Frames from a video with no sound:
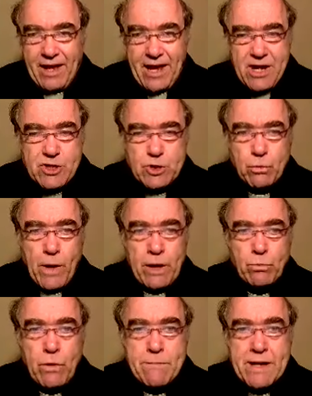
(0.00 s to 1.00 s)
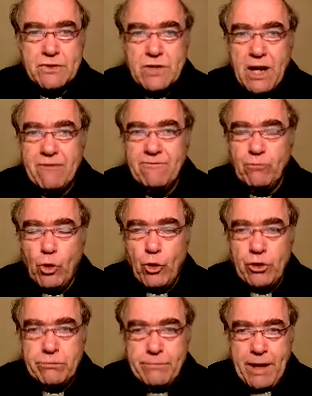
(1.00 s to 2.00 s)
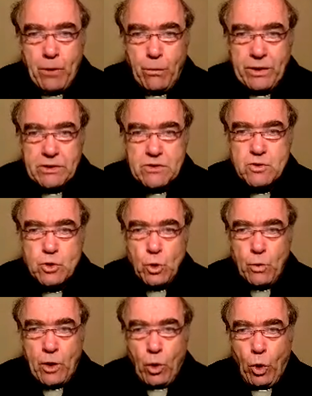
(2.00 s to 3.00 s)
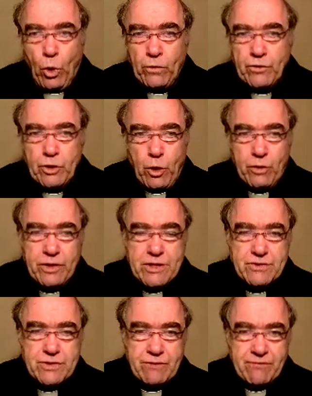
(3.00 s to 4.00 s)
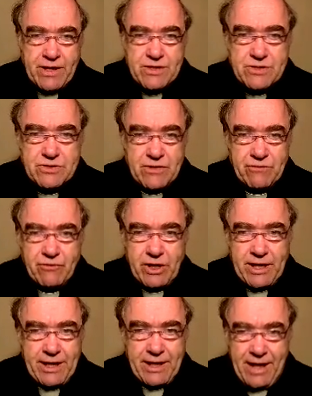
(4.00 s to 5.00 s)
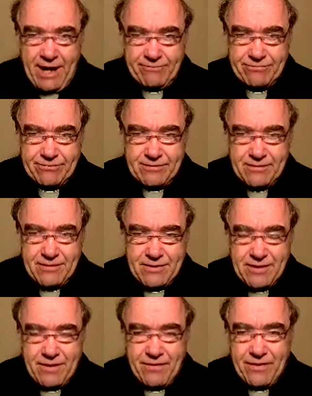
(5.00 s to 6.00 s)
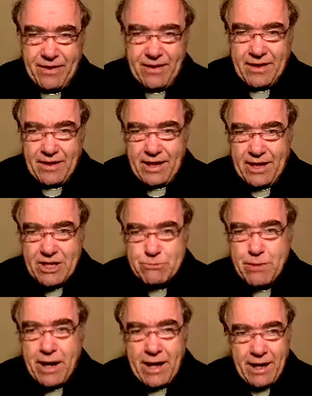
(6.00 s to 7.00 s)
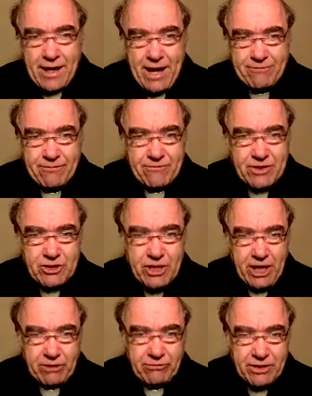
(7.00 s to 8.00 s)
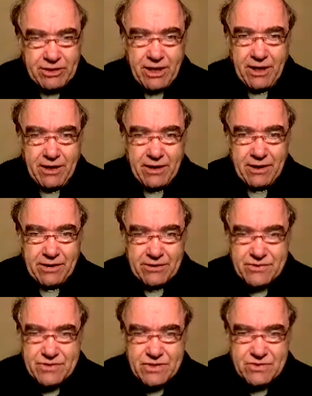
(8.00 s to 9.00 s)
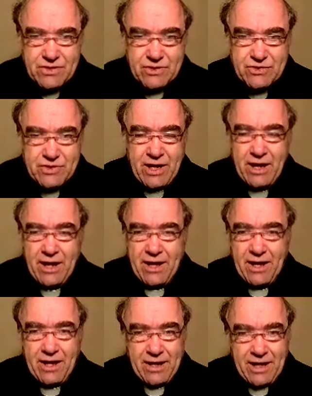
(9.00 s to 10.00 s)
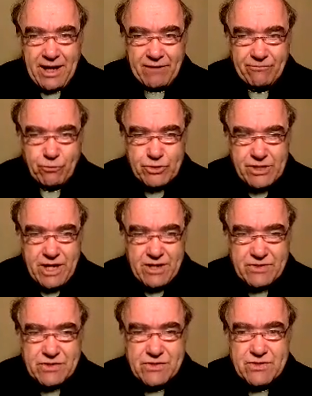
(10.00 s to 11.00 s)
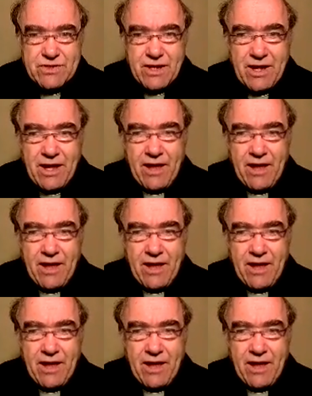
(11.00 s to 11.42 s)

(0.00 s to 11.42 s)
He is the one we must live for and bear witness to in all the duties and events of everyday life. It is by a life of integrity, consistency, and love for Jesus